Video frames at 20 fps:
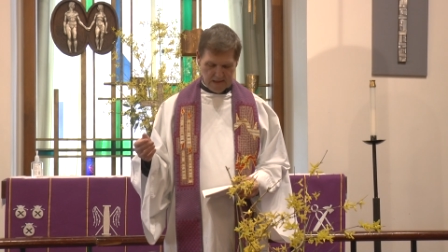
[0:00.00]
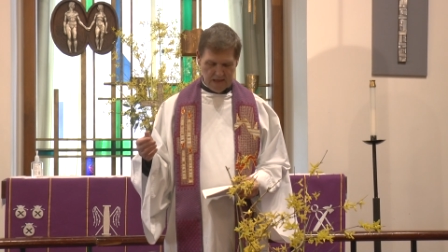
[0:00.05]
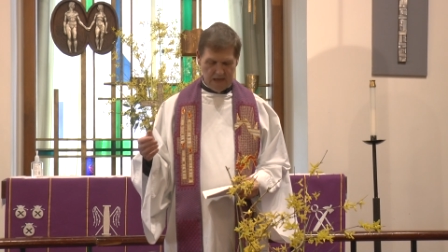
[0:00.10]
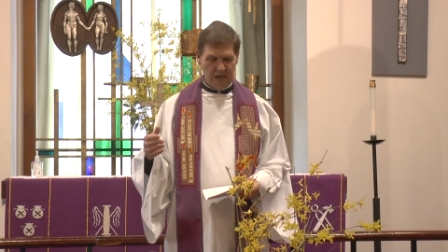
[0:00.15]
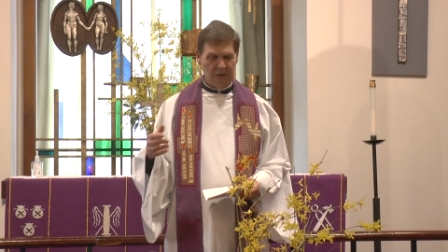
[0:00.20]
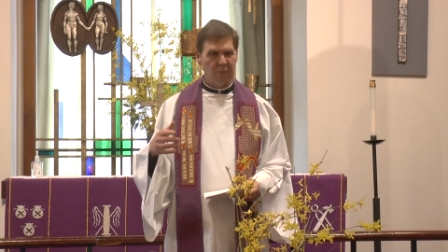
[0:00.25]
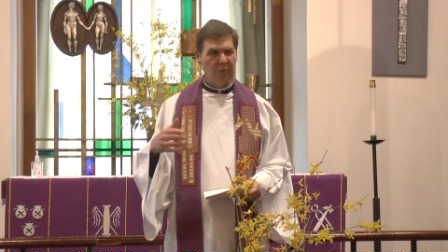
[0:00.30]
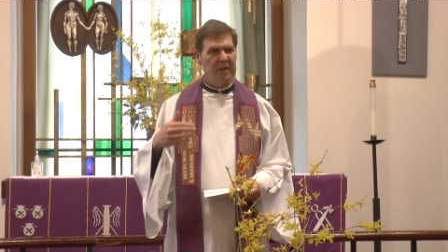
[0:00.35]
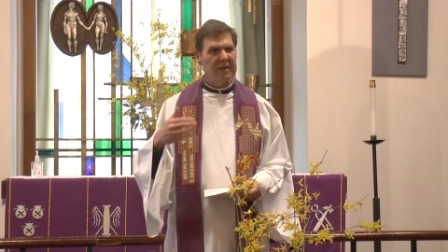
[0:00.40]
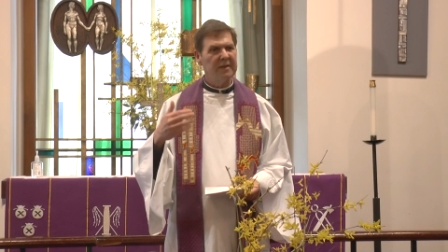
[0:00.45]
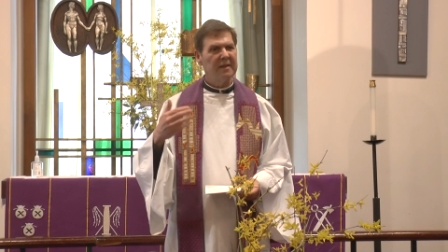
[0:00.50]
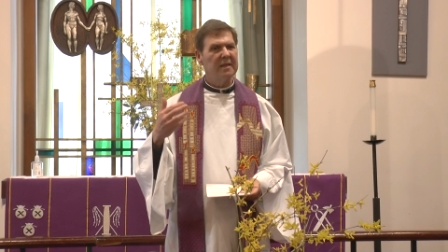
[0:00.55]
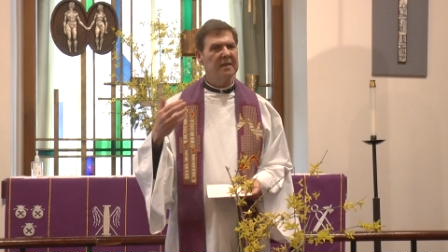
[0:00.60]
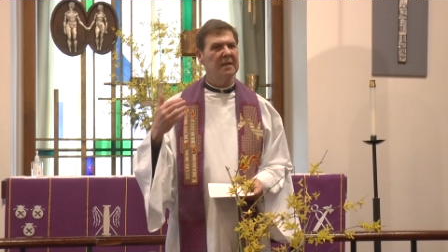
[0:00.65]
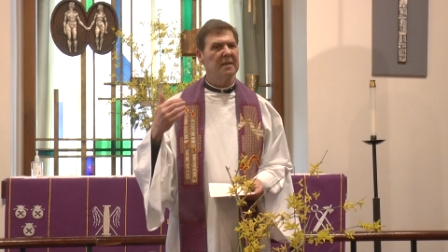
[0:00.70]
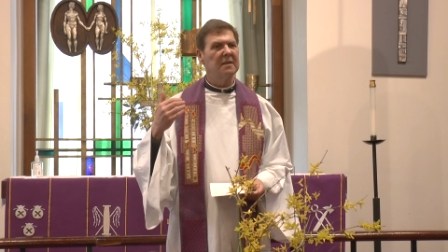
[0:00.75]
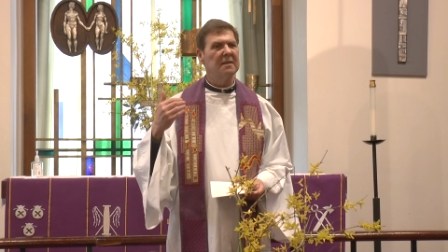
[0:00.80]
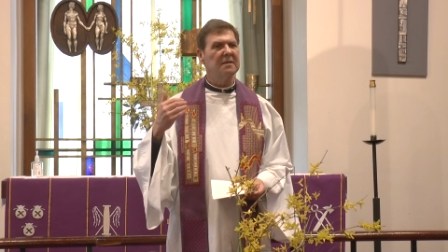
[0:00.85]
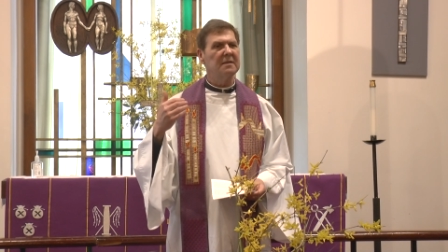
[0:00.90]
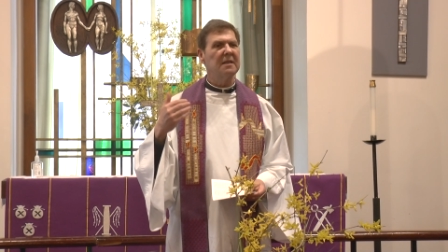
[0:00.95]
And when
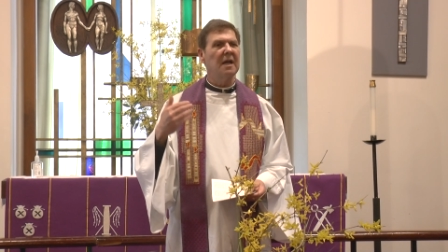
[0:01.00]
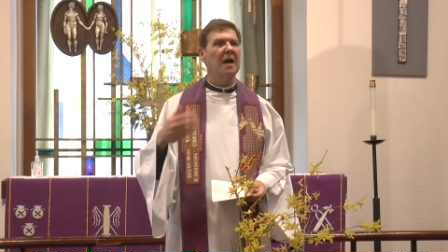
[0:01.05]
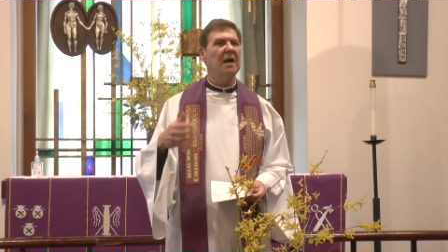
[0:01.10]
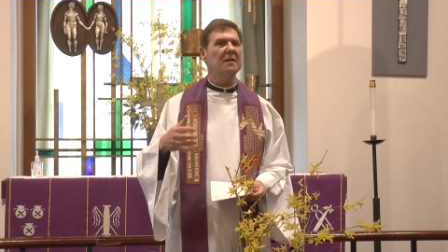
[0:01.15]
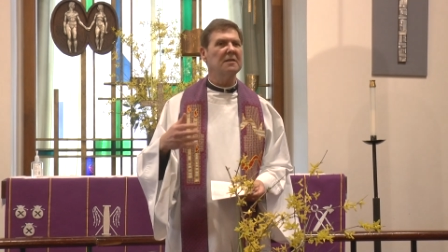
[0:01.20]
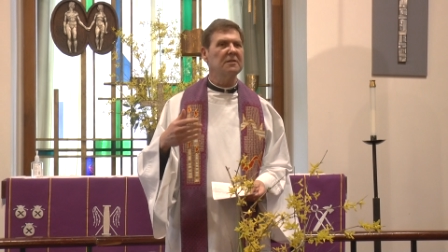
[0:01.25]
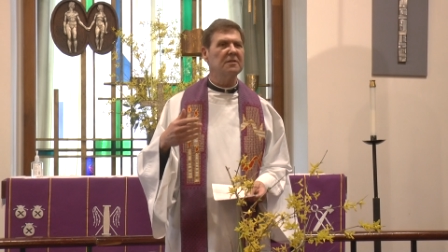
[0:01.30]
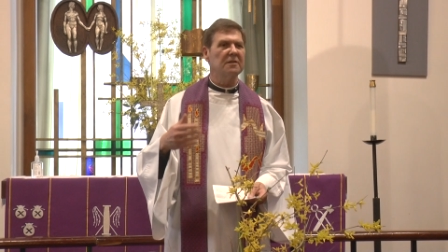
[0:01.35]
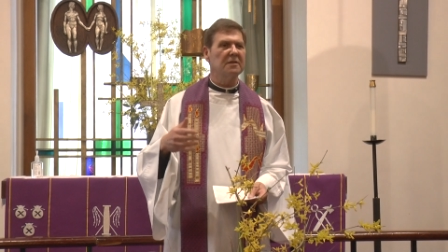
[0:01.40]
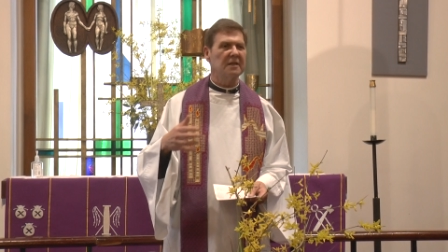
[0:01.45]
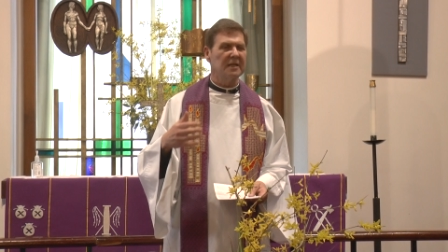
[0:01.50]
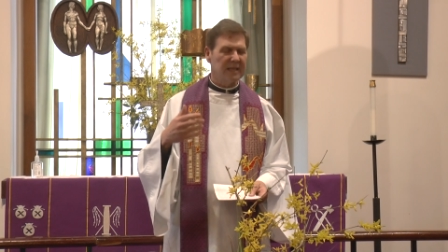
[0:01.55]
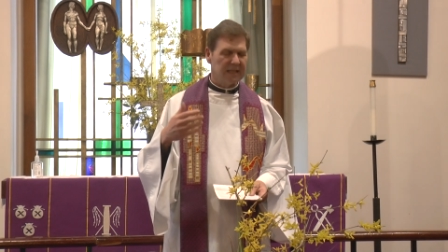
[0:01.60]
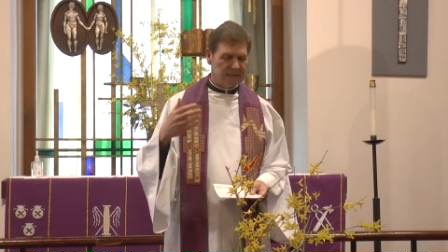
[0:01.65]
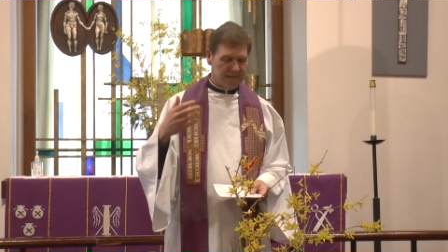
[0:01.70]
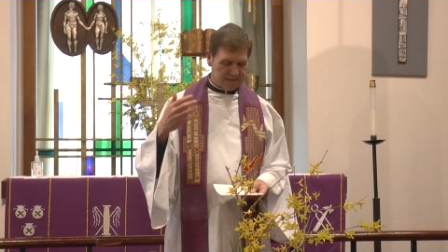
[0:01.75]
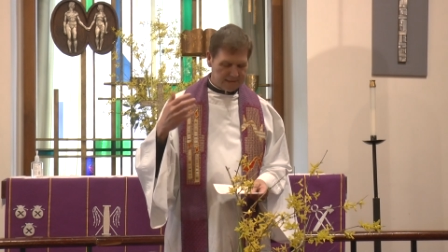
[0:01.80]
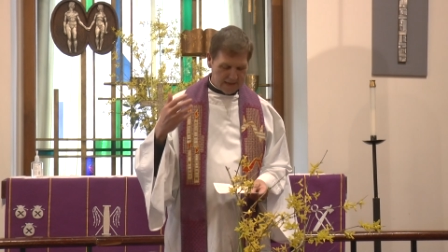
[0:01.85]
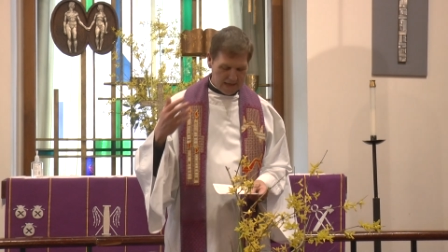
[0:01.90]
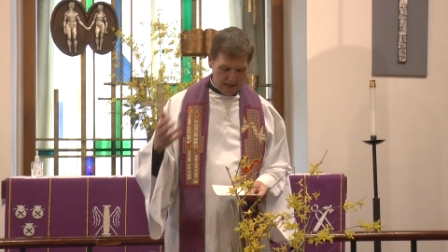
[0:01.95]
the doctor
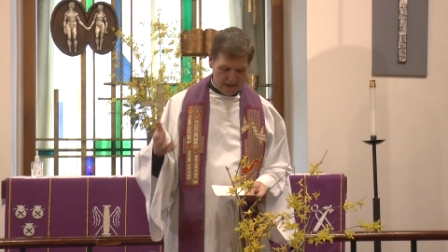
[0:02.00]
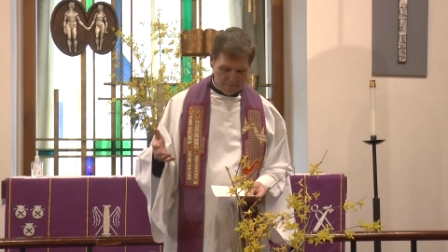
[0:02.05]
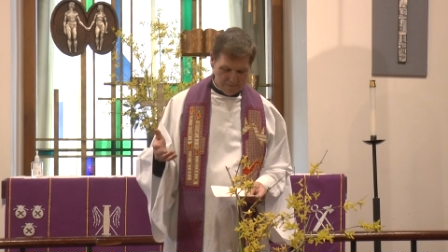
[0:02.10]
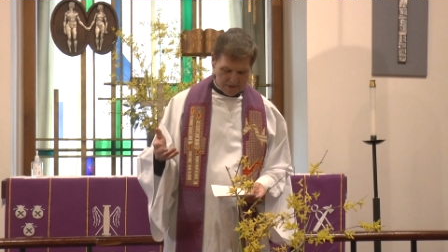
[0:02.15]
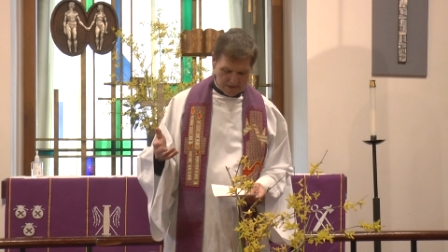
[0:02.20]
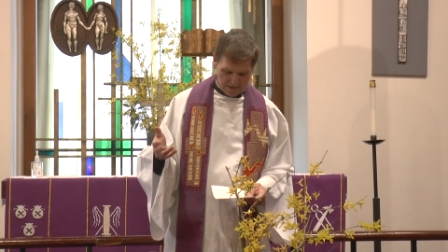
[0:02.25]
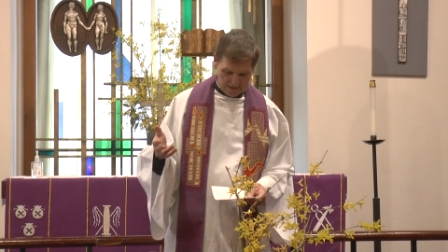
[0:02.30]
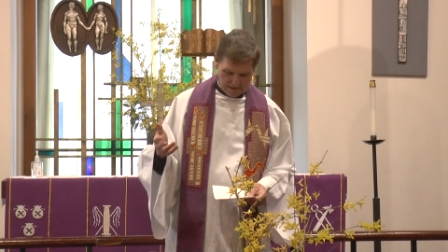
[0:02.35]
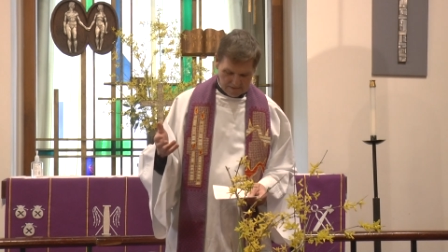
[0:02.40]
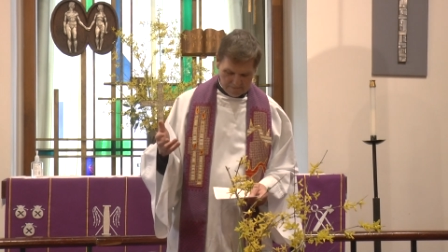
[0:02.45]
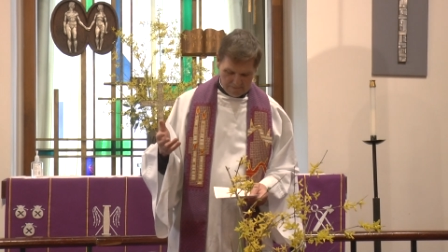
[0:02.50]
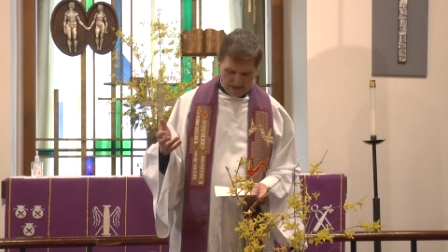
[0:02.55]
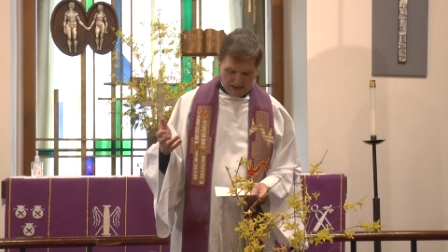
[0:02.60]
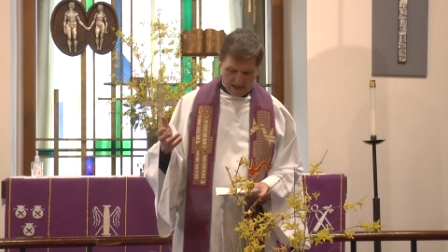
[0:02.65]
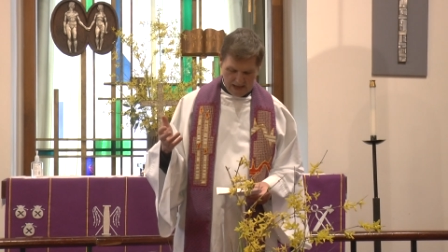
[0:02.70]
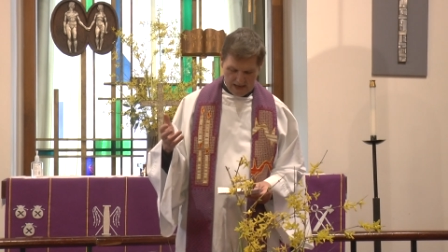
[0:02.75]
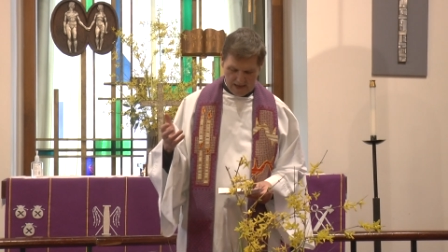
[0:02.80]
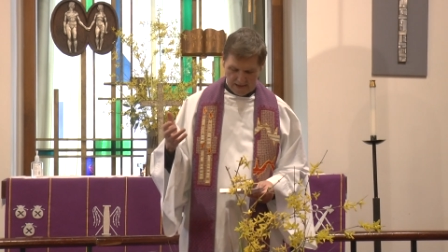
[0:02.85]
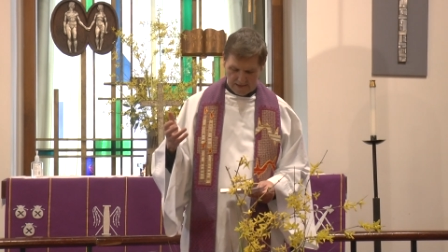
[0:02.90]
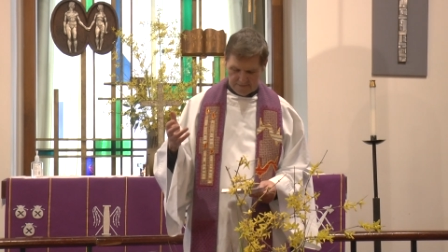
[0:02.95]
examined the
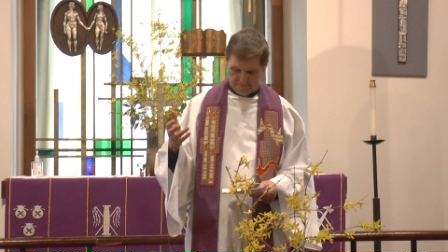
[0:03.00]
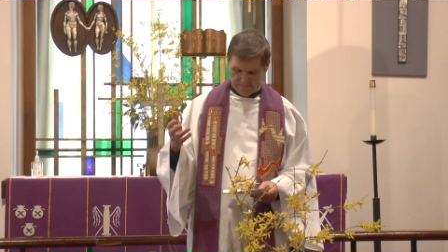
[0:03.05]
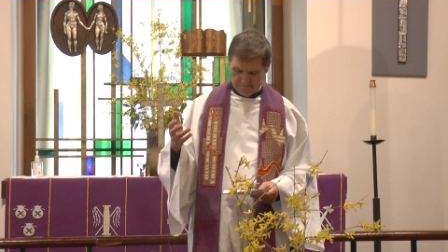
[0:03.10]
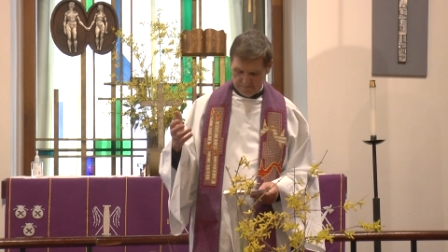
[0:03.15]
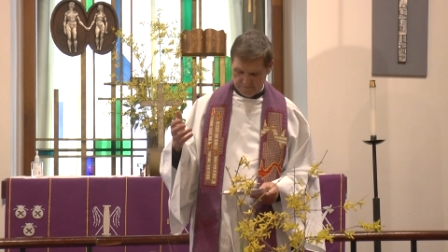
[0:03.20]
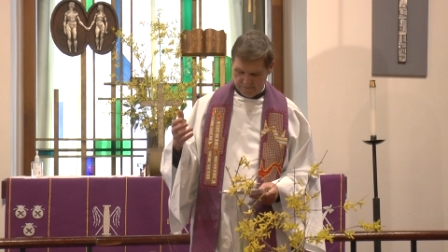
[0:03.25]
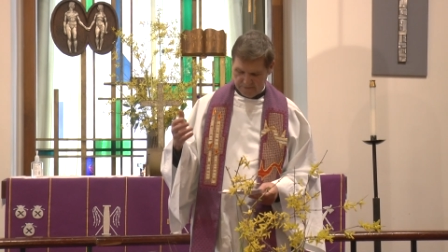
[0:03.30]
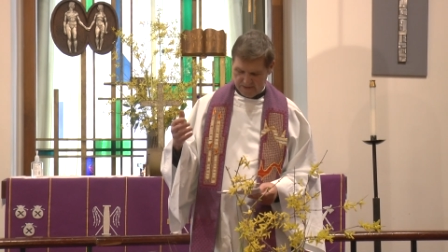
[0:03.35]
man